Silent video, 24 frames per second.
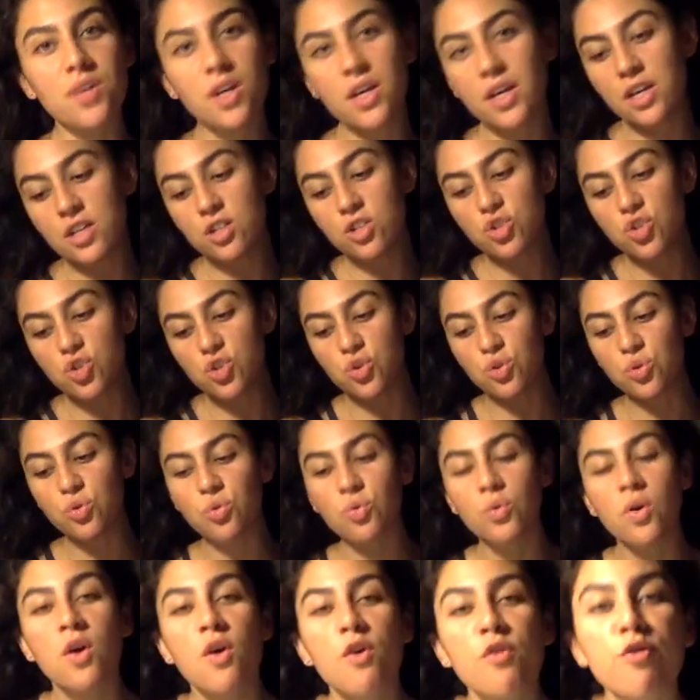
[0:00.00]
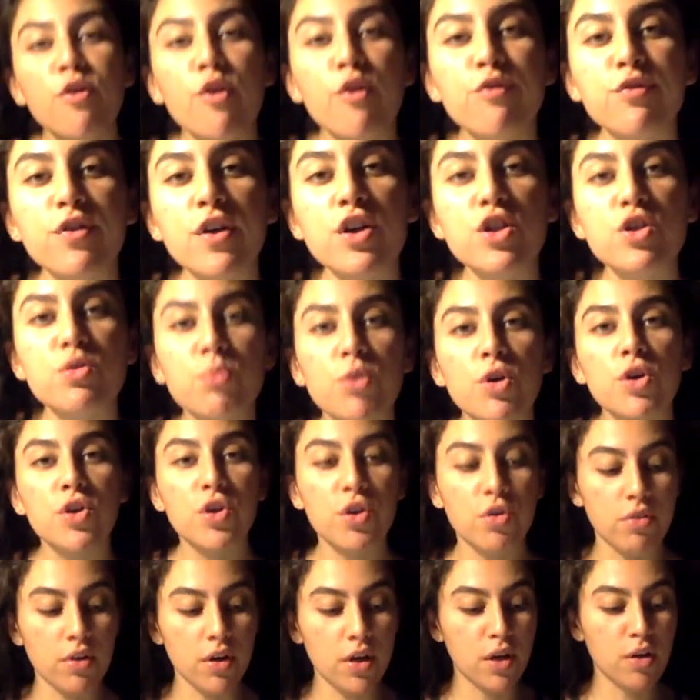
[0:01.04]
into full-fledged
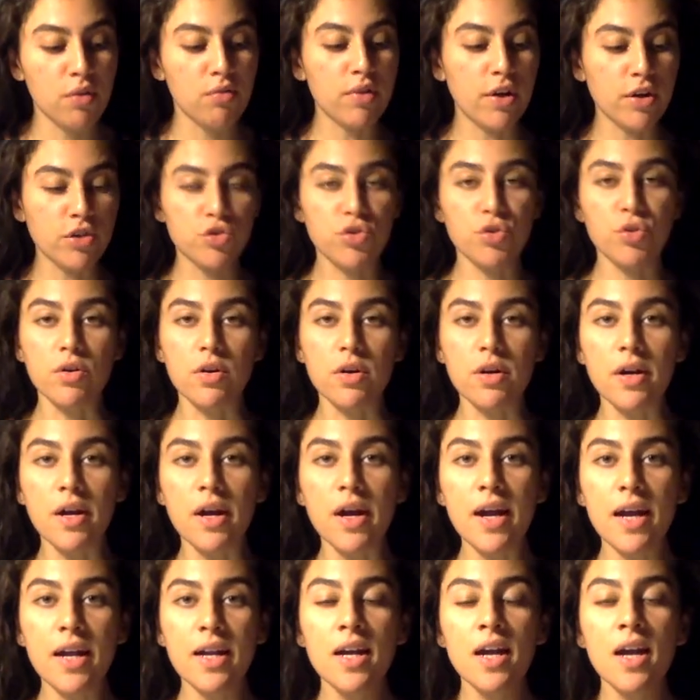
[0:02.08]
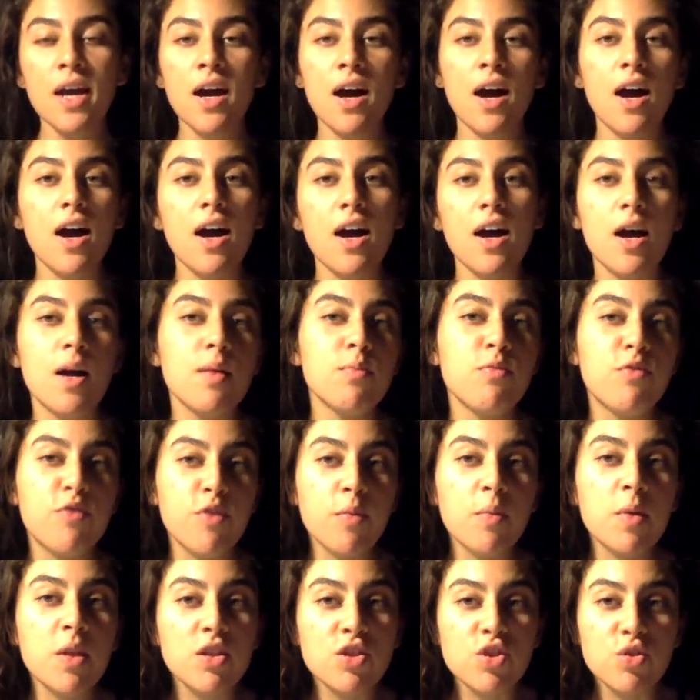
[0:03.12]
Mercury retrograde. I'm
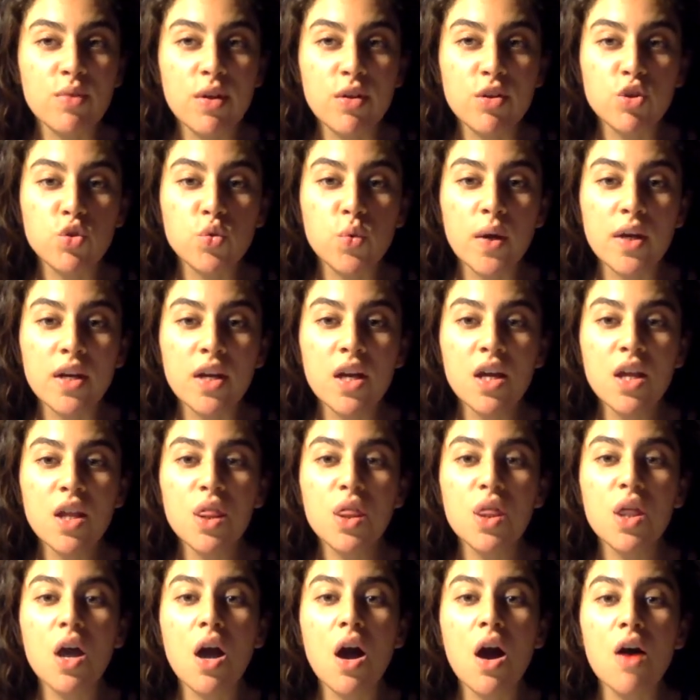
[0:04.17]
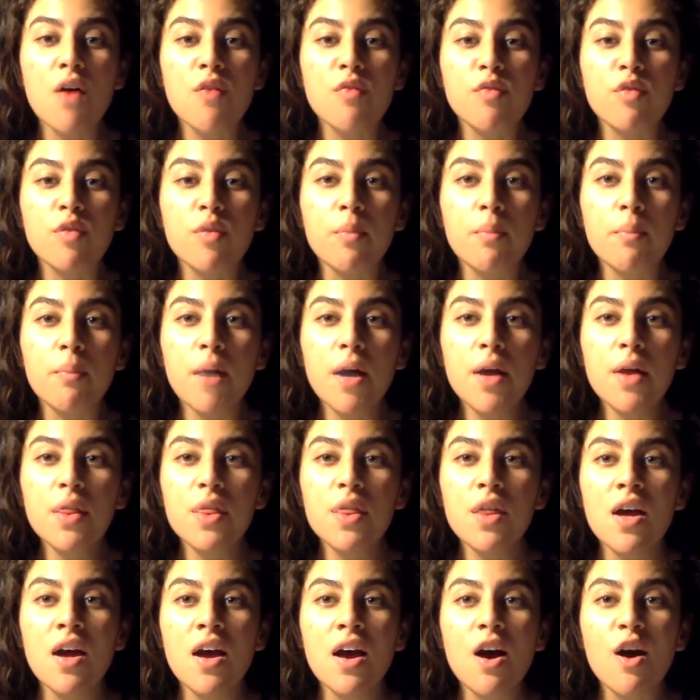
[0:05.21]
filming this around the 20th of the month
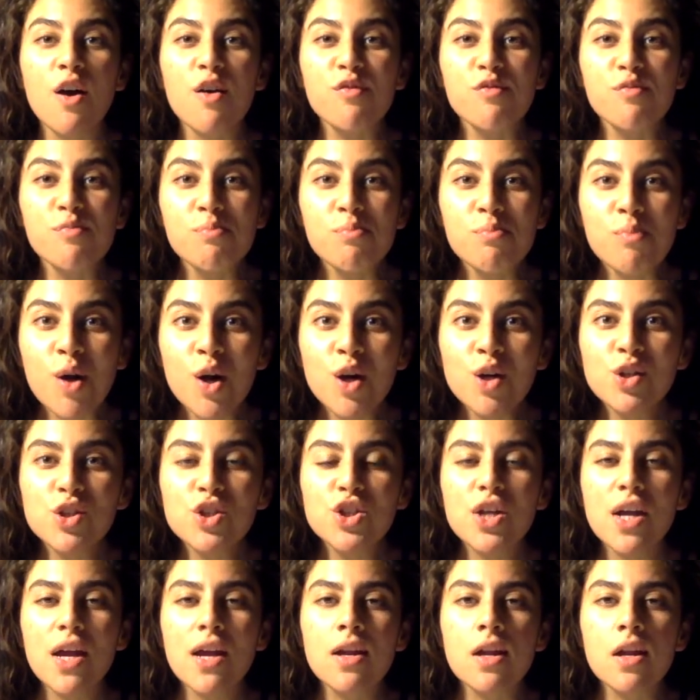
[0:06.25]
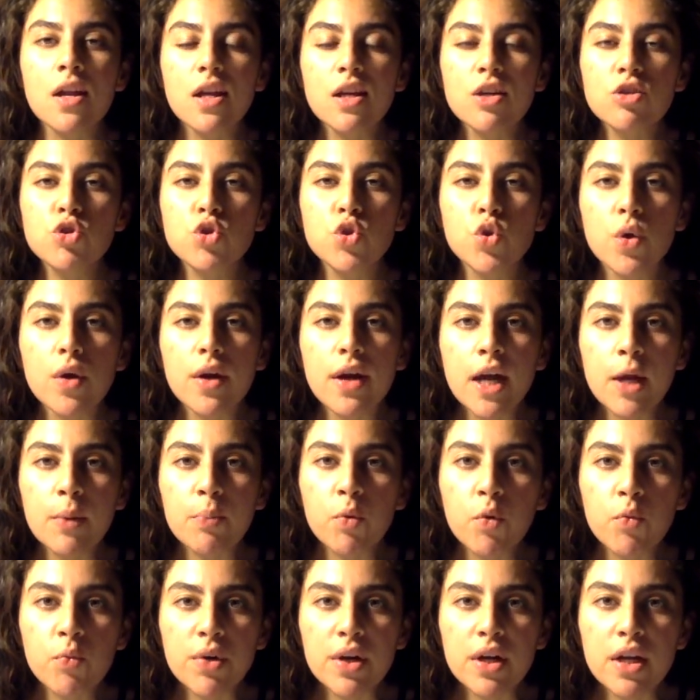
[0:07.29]
of March, and it is your
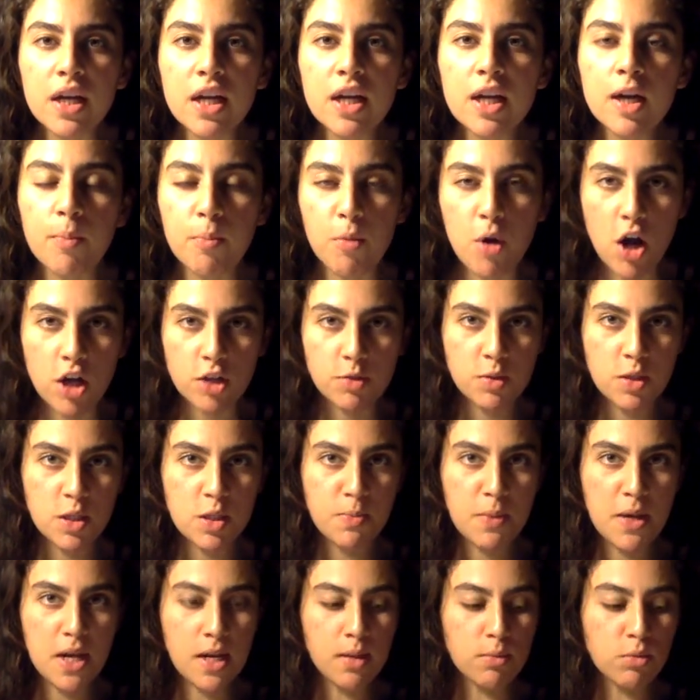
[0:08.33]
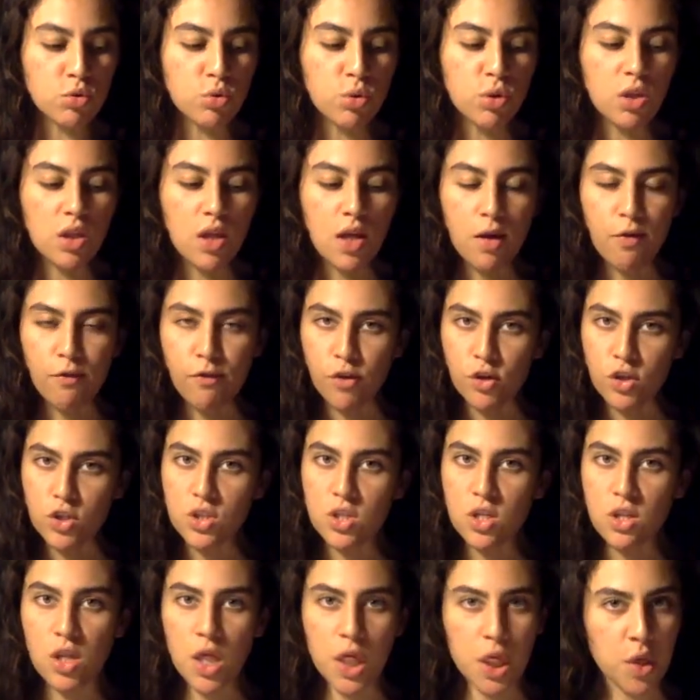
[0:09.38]
April reading, approximately spanning between the
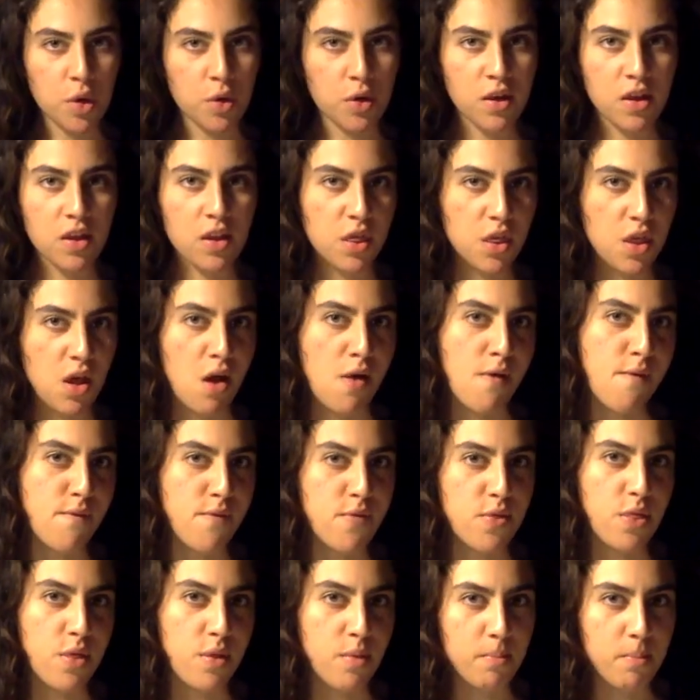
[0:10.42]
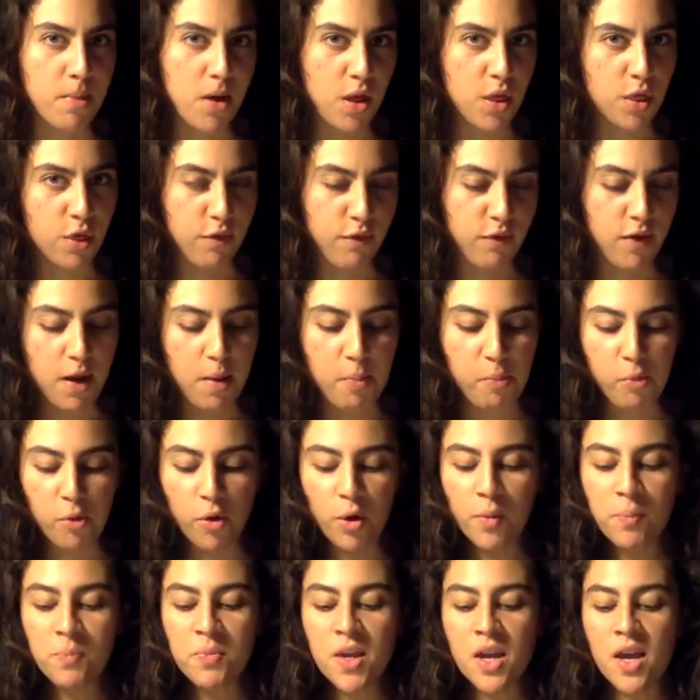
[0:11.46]
1st and the 30th of the month of
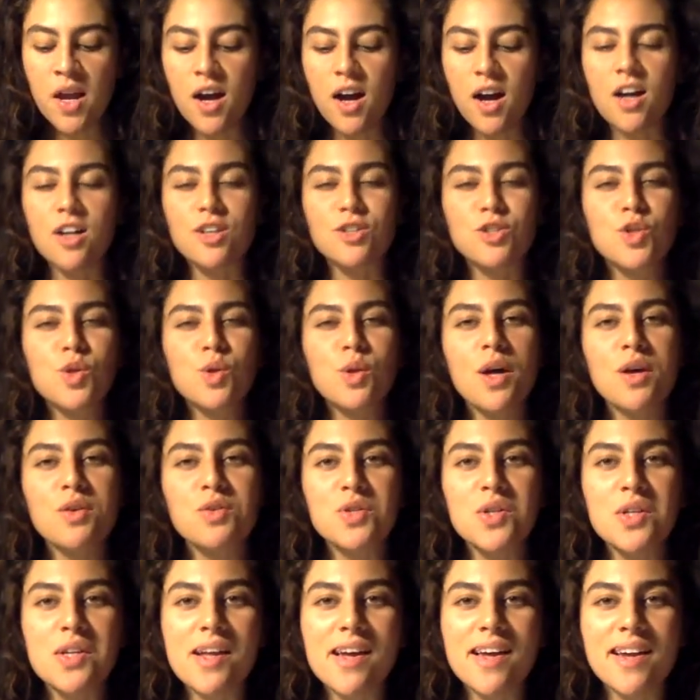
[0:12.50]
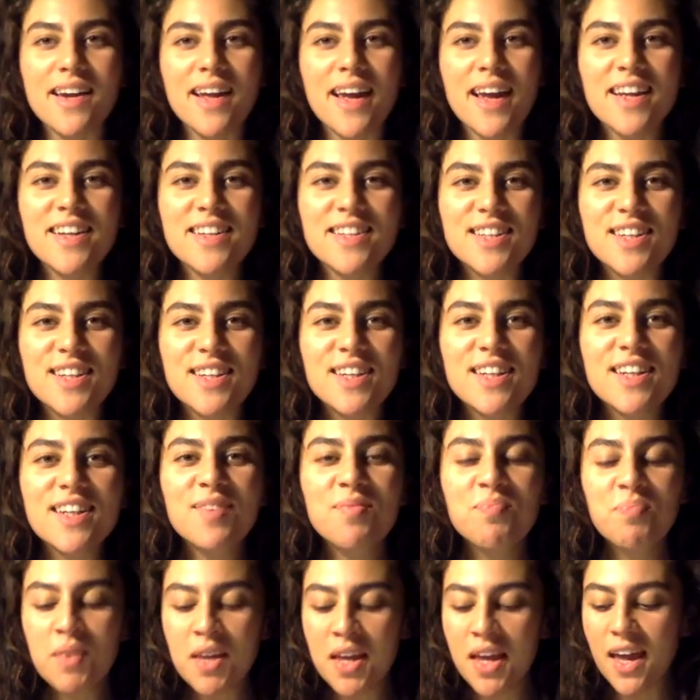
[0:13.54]
April, 2018.